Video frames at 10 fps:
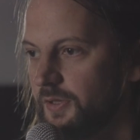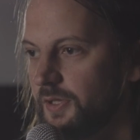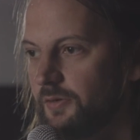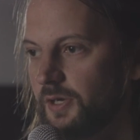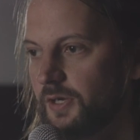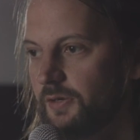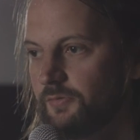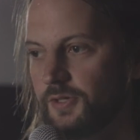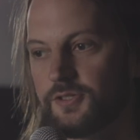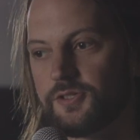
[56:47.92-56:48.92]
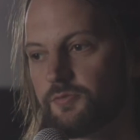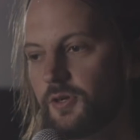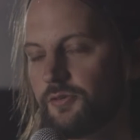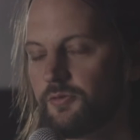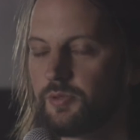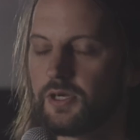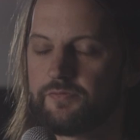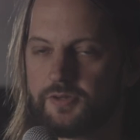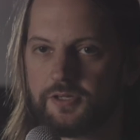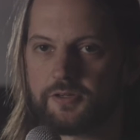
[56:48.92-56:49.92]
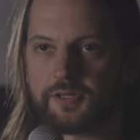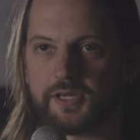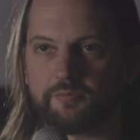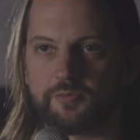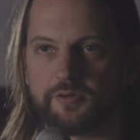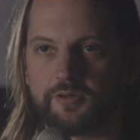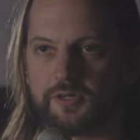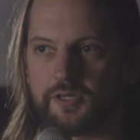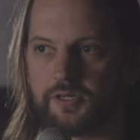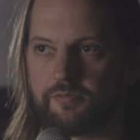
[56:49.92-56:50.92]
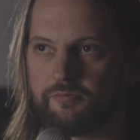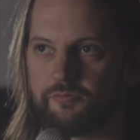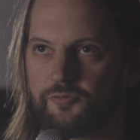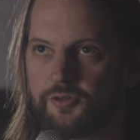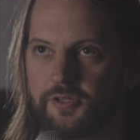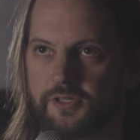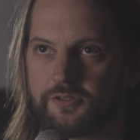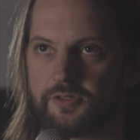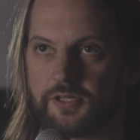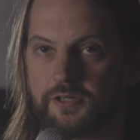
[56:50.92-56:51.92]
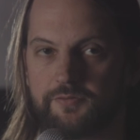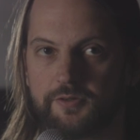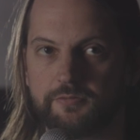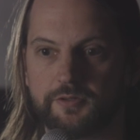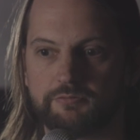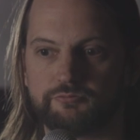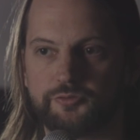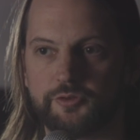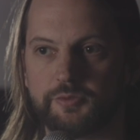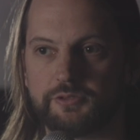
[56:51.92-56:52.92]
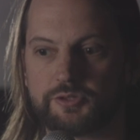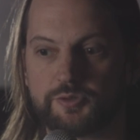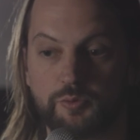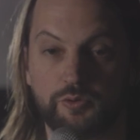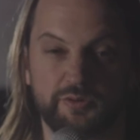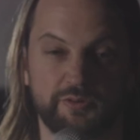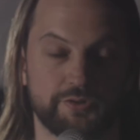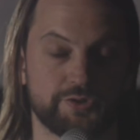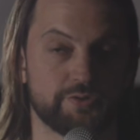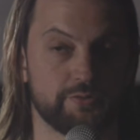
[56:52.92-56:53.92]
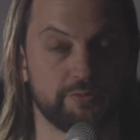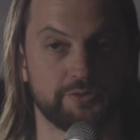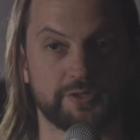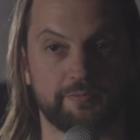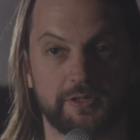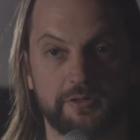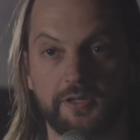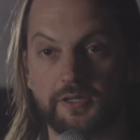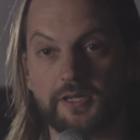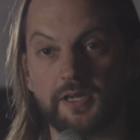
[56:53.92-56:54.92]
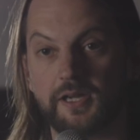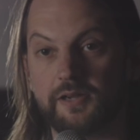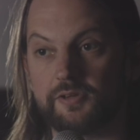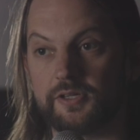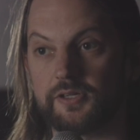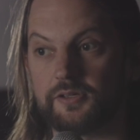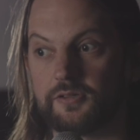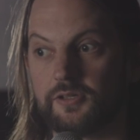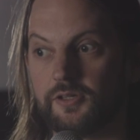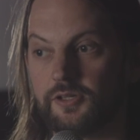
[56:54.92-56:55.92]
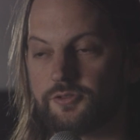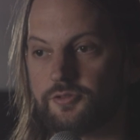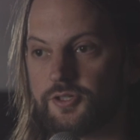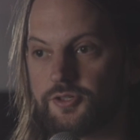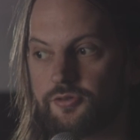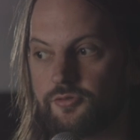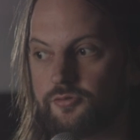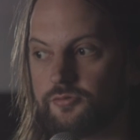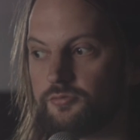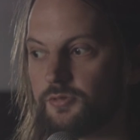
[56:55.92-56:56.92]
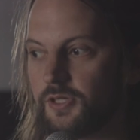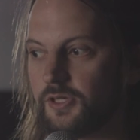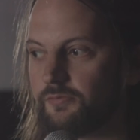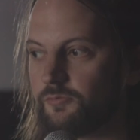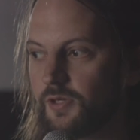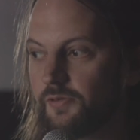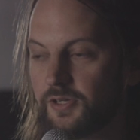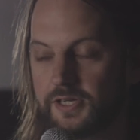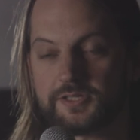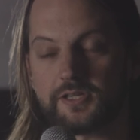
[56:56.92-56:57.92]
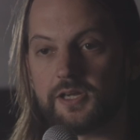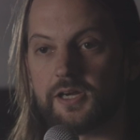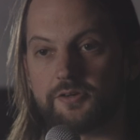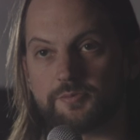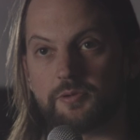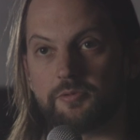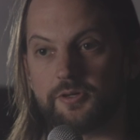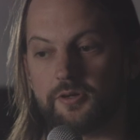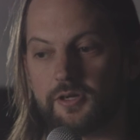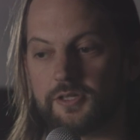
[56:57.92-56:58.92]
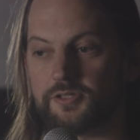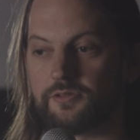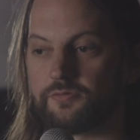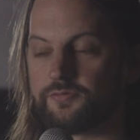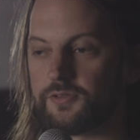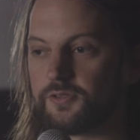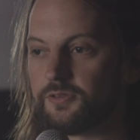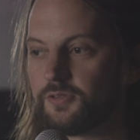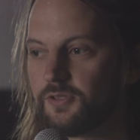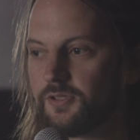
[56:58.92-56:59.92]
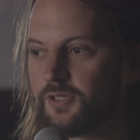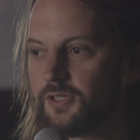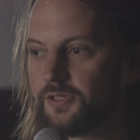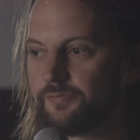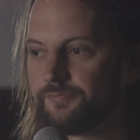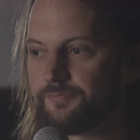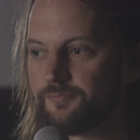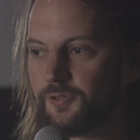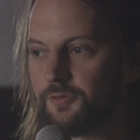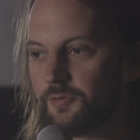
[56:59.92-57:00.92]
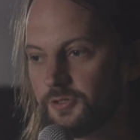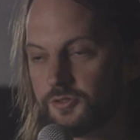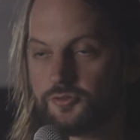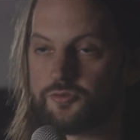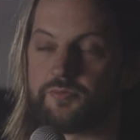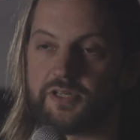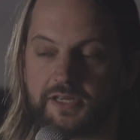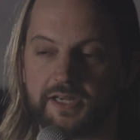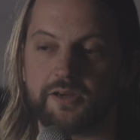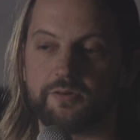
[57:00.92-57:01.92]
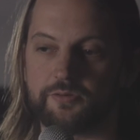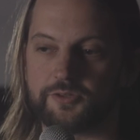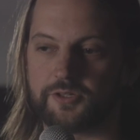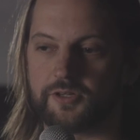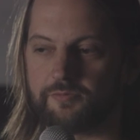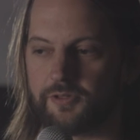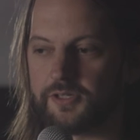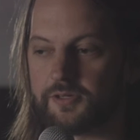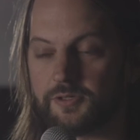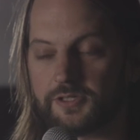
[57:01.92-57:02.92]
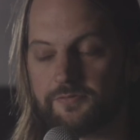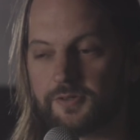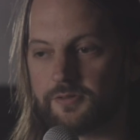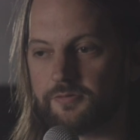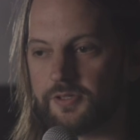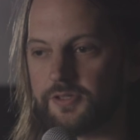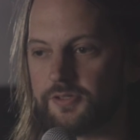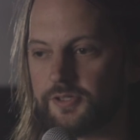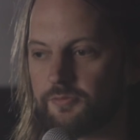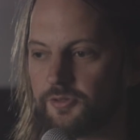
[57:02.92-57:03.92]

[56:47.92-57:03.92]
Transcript: There are reasons why you would buy a video camera, for things like if you were filming sport at the school or something like that. Having a traditional, or having an SLR is probably not ideal for when you're wanting to zoom in and out all the time. It can be difficult, and you